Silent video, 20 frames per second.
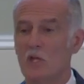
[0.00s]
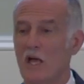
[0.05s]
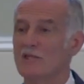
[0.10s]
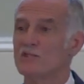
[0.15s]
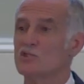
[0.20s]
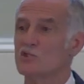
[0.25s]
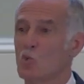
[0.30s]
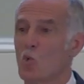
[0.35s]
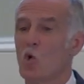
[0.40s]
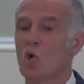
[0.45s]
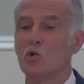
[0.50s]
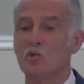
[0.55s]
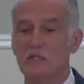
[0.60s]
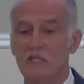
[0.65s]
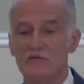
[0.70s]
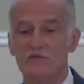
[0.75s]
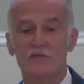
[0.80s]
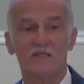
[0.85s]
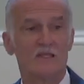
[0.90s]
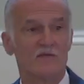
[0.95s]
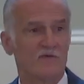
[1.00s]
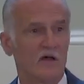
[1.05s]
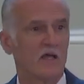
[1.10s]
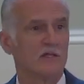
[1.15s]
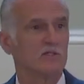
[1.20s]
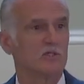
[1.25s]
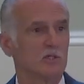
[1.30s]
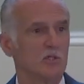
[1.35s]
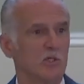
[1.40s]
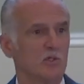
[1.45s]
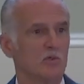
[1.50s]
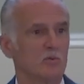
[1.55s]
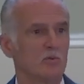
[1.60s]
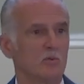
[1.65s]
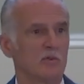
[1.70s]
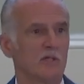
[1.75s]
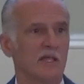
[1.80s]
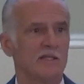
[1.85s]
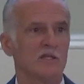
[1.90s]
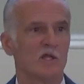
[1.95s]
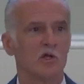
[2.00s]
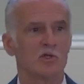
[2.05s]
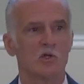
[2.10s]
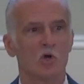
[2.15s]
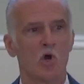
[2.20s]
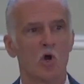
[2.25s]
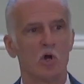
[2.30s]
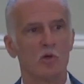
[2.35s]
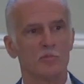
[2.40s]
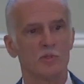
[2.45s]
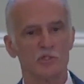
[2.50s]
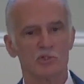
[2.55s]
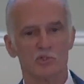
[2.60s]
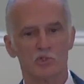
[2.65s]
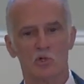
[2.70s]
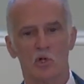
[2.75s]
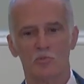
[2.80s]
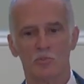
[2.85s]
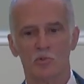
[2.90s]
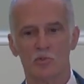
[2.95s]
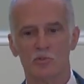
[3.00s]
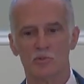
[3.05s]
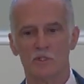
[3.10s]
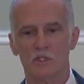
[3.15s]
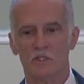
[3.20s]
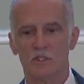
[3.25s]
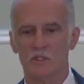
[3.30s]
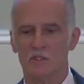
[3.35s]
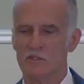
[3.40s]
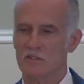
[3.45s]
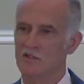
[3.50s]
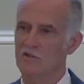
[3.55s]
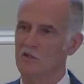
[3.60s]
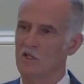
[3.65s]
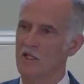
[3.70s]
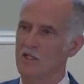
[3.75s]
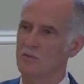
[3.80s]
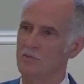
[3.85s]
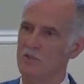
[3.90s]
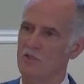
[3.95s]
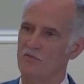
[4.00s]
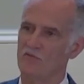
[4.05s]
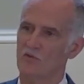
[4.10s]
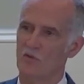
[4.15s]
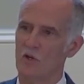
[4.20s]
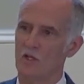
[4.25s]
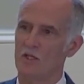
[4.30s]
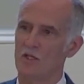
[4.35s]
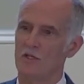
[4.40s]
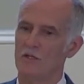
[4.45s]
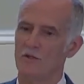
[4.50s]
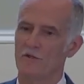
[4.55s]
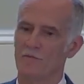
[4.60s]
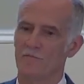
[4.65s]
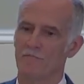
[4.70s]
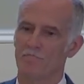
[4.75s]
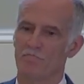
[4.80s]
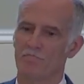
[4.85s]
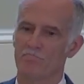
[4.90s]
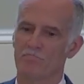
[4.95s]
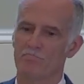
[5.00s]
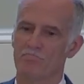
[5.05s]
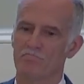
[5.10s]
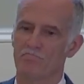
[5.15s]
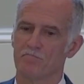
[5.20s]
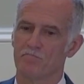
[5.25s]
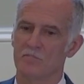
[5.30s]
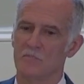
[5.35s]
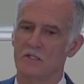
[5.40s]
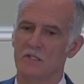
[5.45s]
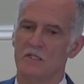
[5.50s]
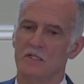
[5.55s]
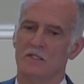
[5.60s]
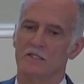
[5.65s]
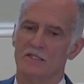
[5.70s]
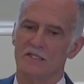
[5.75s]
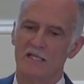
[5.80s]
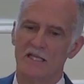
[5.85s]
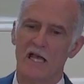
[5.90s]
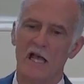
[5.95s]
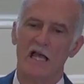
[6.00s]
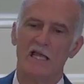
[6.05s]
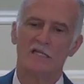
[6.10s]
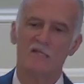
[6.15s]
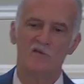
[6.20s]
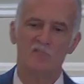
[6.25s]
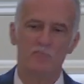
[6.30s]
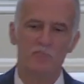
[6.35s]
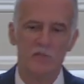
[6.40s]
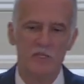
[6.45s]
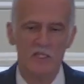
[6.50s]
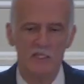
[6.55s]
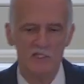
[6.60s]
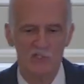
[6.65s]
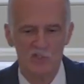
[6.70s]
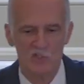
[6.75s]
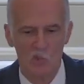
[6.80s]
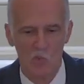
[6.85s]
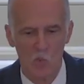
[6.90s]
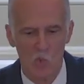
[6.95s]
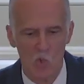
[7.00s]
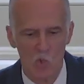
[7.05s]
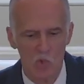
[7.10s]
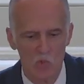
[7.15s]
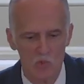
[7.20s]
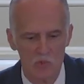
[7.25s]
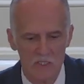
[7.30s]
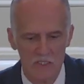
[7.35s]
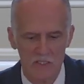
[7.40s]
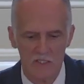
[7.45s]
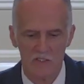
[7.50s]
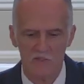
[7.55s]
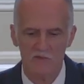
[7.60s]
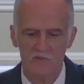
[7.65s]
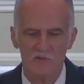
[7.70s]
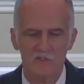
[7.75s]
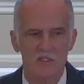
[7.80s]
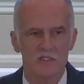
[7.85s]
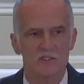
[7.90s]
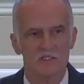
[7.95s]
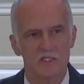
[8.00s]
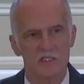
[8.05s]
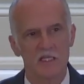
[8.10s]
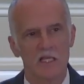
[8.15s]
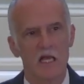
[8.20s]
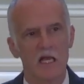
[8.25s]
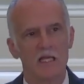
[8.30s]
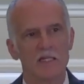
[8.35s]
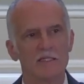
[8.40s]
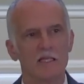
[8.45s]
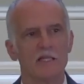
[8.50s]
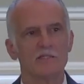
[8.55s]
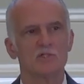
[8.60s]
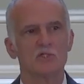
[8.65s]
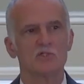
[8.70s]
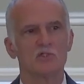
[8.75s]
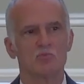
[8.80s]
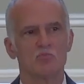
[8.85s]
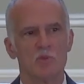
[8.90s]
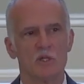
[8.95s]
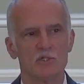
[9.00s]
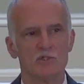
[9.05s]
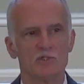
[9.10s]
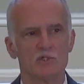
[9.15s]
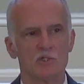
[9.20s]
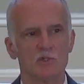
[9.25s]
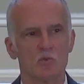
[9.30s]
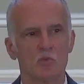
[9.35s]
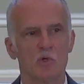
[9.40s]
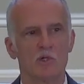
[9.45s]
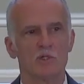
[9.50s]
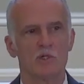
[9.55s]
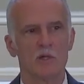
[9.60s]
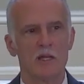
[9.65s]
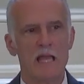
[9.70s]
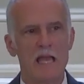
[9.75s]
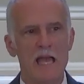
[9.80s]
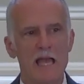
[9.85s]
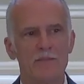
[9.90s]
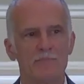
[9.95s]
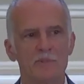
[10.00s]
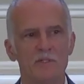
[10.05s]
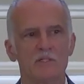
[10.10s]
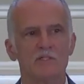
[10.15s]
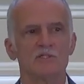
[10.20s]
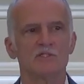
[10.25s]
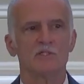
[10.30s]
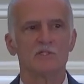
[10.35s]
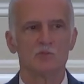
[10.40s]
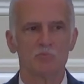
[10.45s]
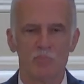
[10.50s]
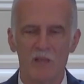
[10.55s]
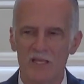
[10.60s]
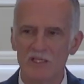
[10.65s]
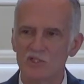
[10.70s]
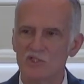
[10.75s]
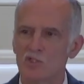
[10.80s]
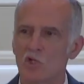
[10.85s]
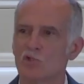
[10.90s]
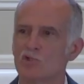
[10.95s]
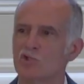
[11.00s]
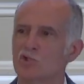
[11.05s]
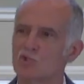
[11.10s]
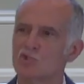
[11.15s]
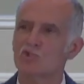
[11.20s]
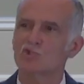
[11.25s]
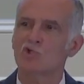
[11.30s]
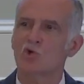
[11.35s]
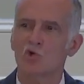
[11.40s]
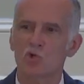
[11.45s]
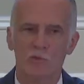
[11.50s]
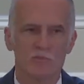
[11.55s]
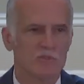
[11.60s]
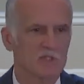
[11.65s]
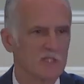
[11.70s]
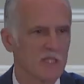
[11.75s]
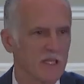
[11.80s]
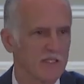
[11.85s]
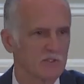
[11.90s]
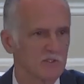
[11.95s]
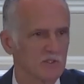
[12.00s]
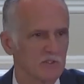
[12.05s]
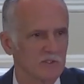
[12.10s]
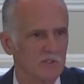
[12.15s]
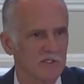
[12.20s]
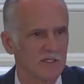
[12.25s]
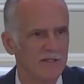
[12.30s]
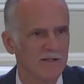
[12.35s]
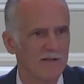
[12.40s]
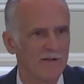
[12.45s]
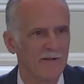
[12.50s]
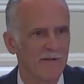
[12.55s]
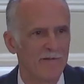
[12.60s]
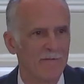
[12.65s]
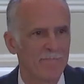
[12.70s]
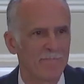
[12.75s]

unto you, not as the world giveth, give I unto you. Let not your heart be troubled, neither let it be afraid. The kind of peace the world gives is the kind I just mentioned, where your happiness is based on your circumstances.